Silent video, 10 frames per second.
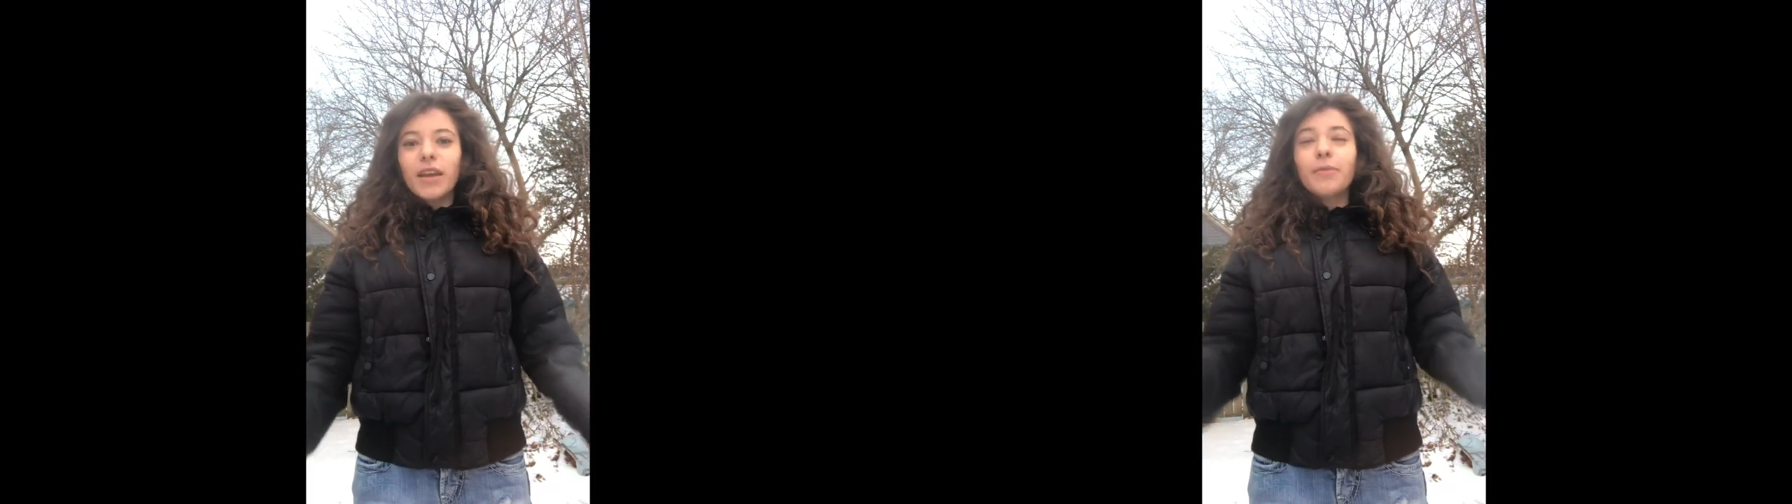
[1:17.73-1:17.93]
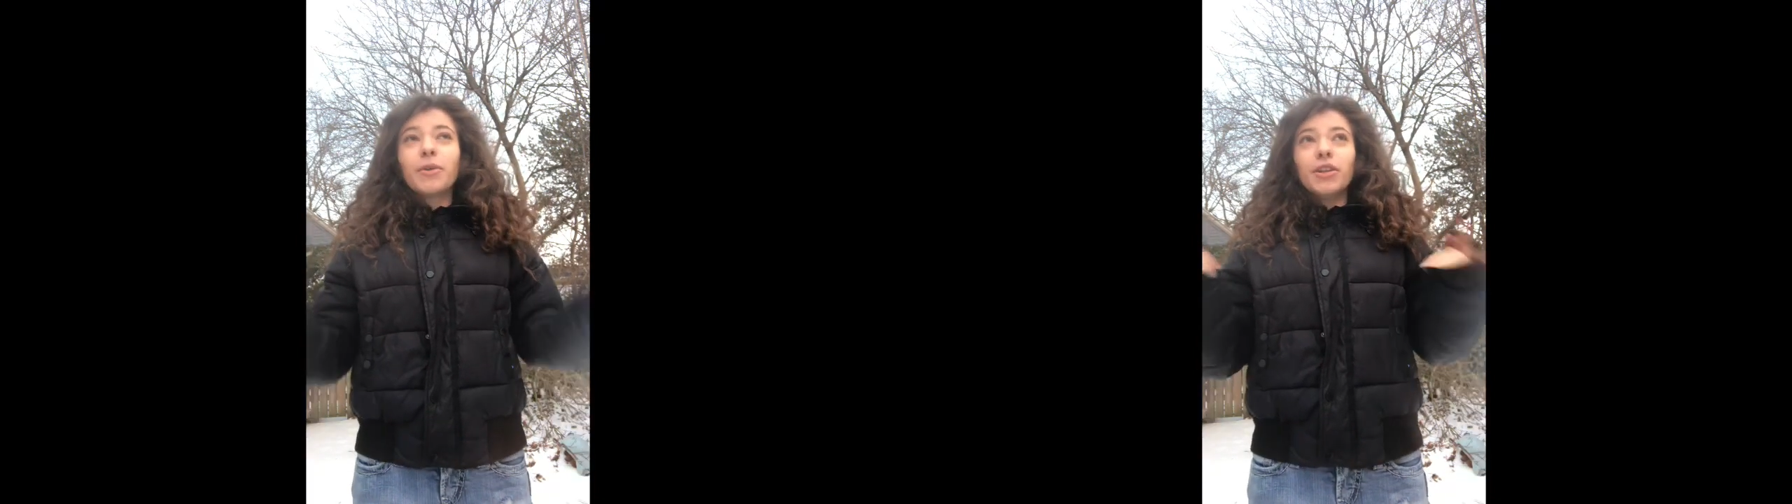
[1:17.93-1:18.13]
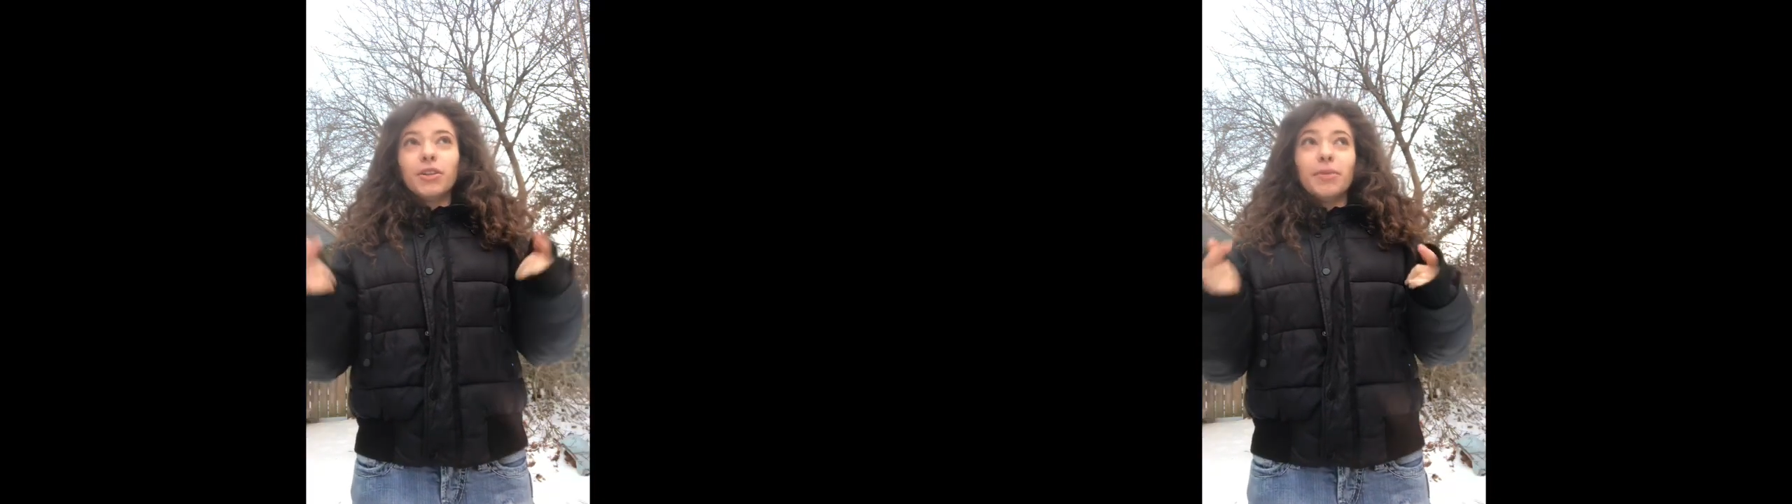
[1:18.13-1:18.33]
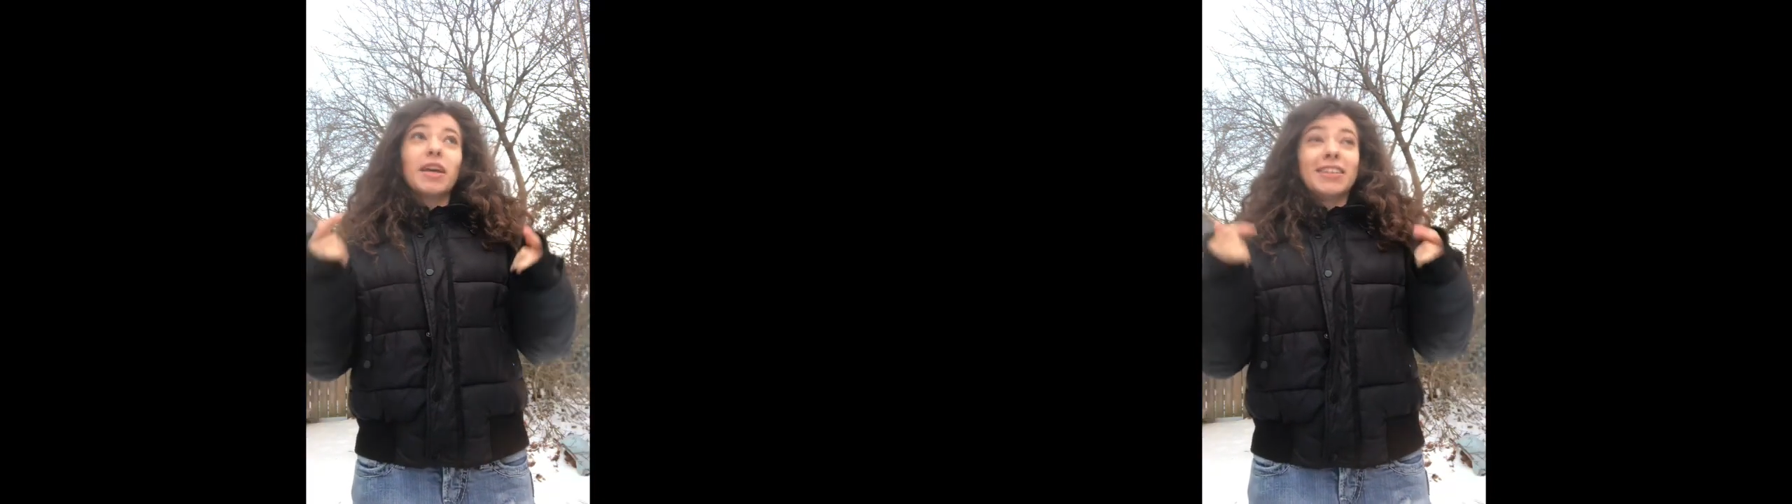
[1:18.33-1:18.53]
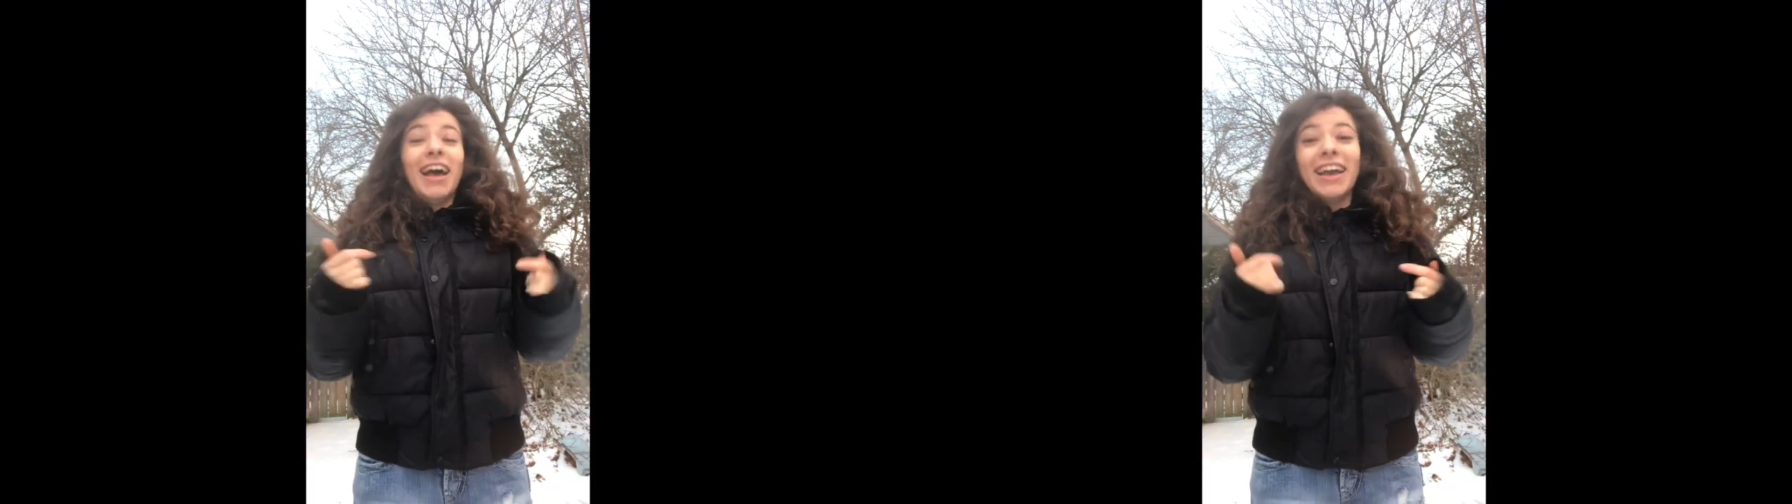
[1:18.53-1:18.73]

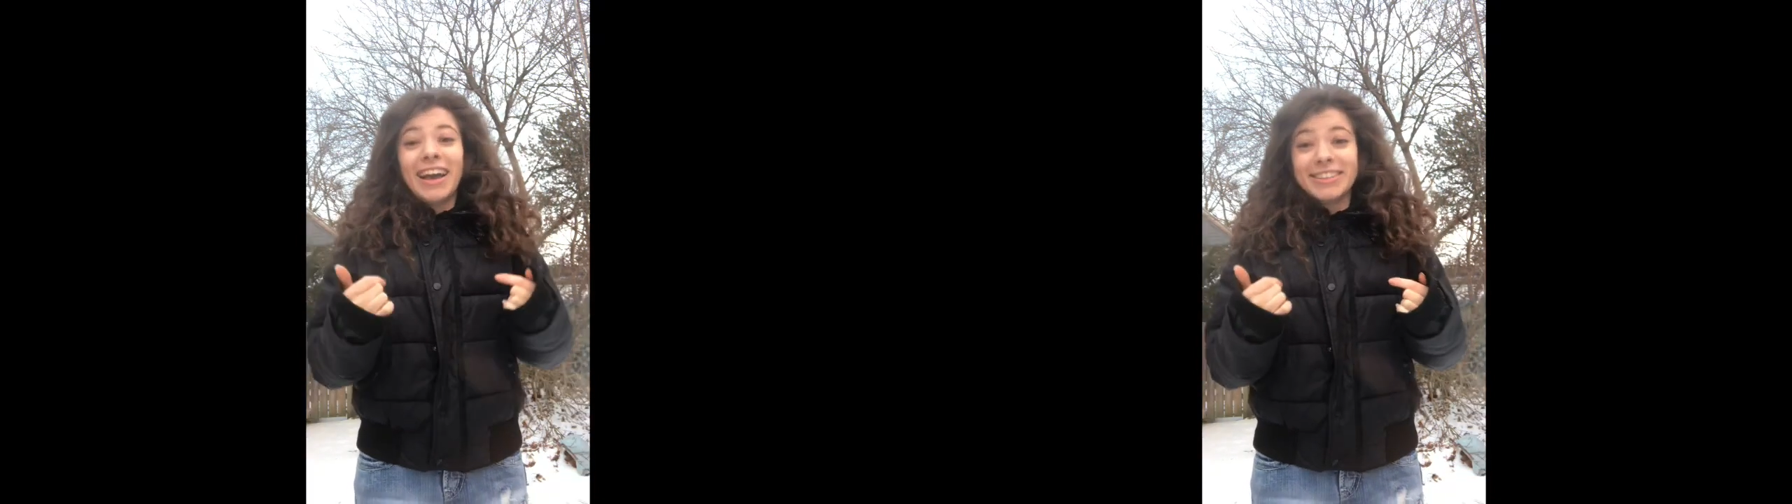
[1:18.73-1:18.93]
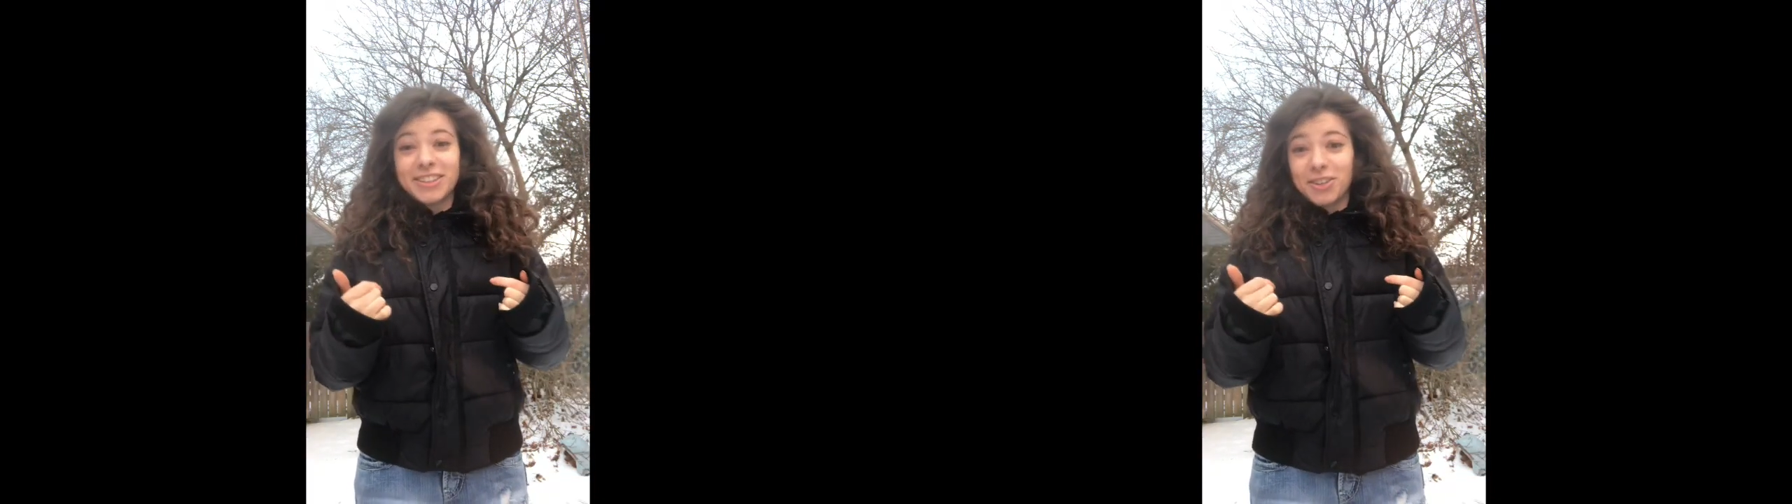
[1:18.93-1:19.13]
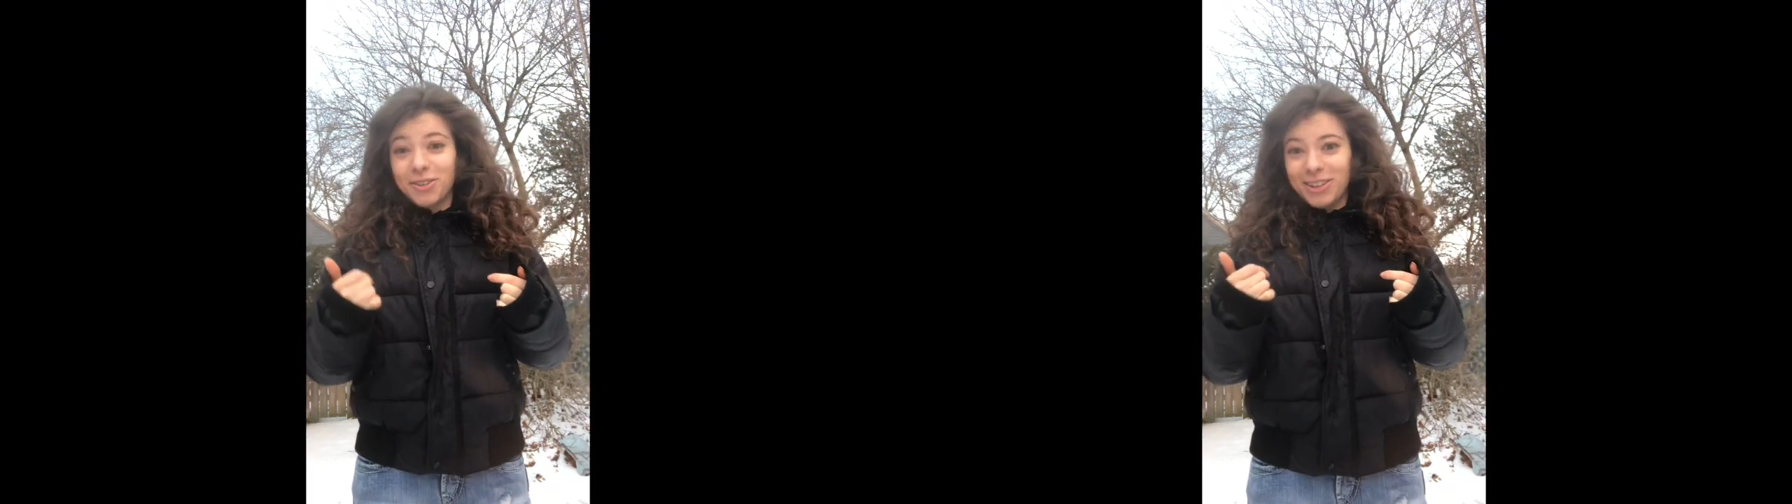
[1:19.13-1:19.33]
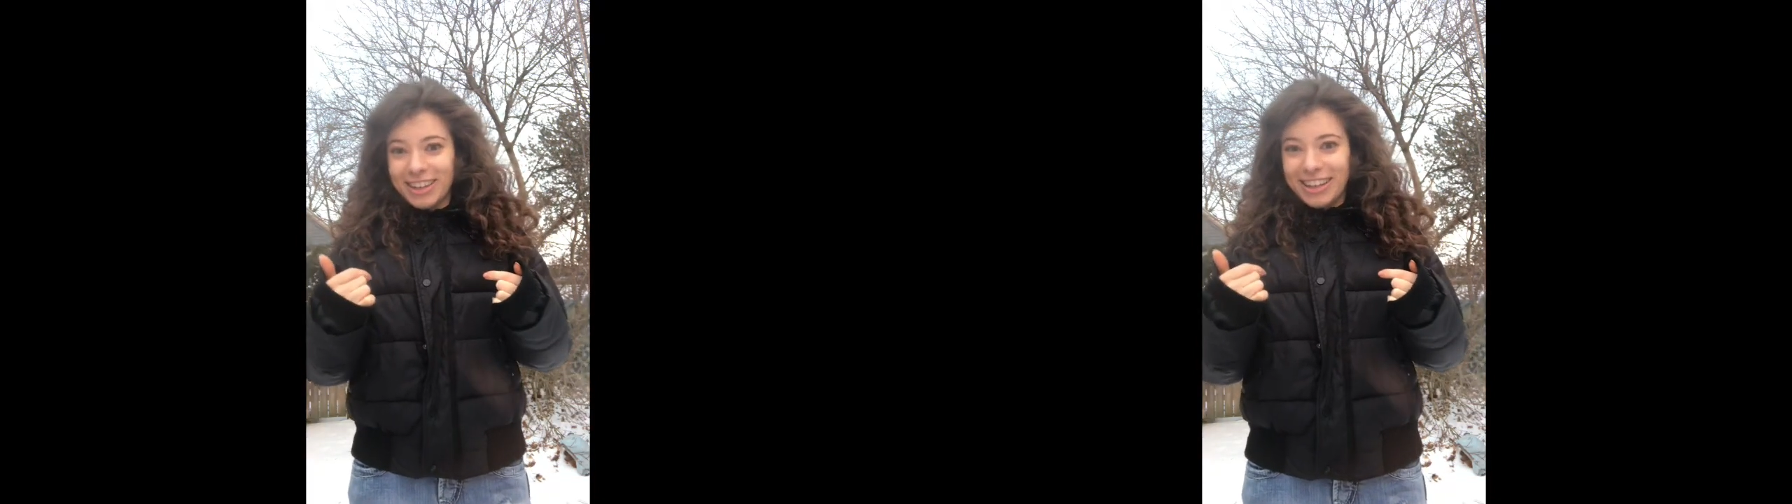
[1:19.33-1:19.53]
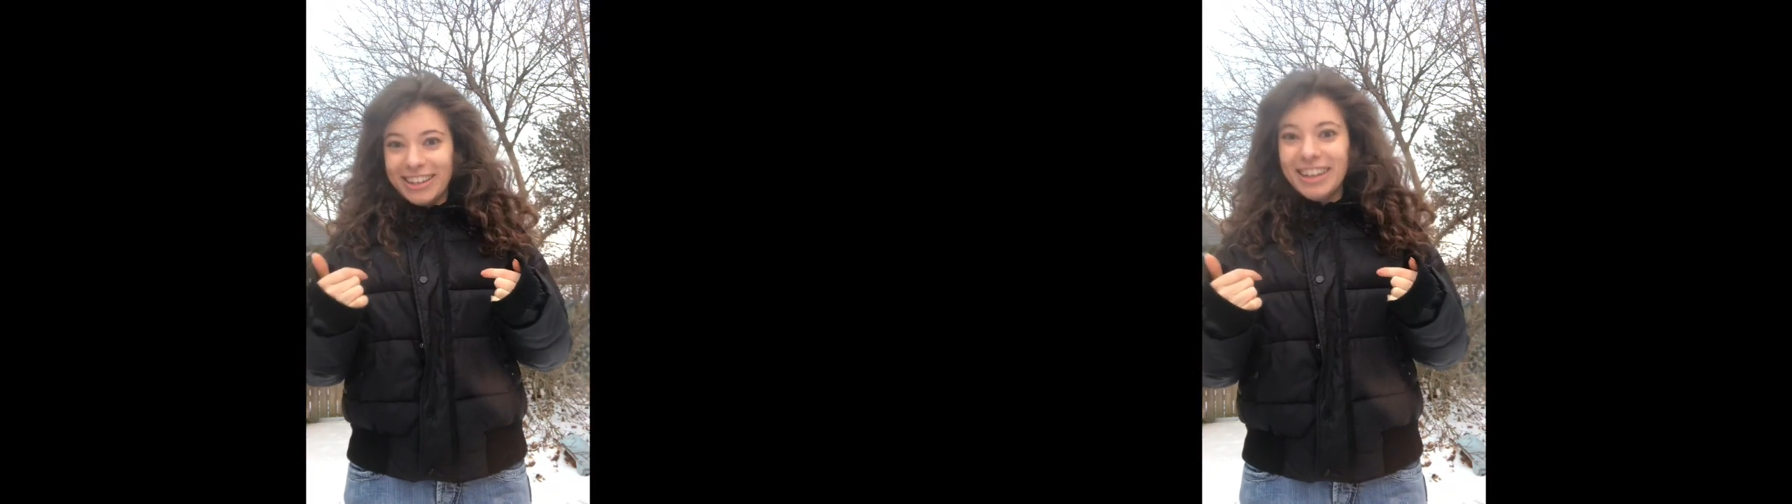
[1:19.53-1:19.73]
because I had to Google
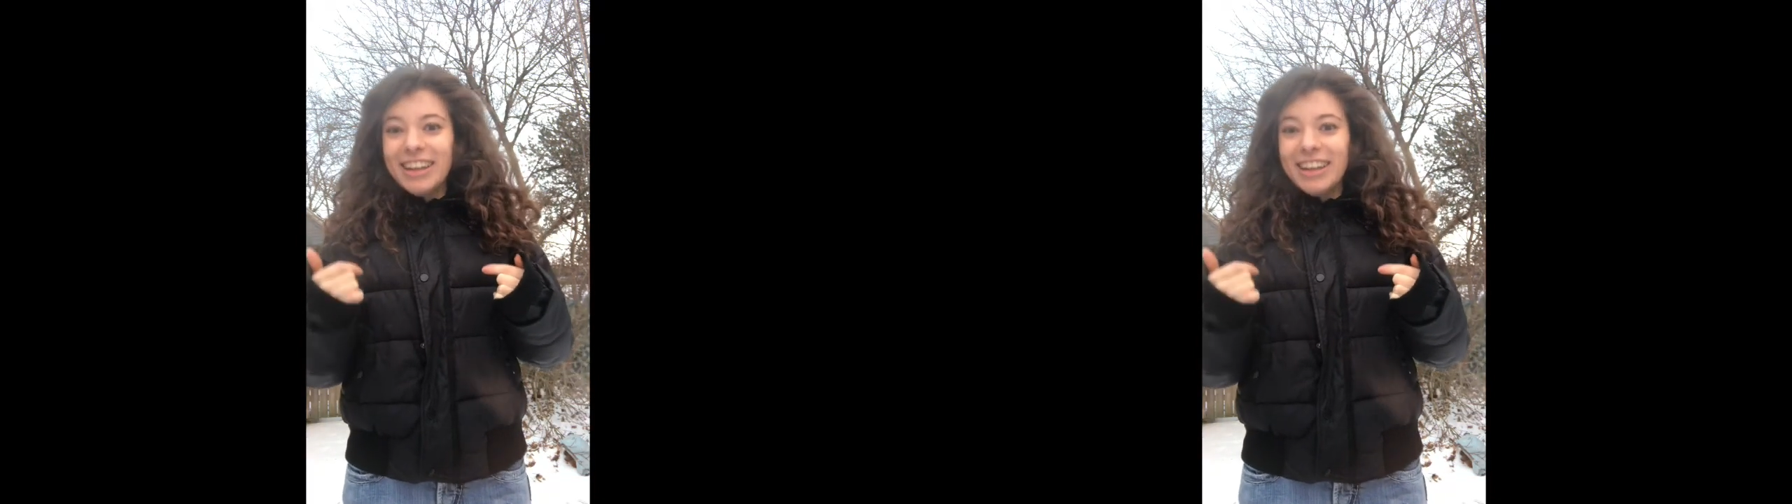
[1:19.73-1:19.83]
it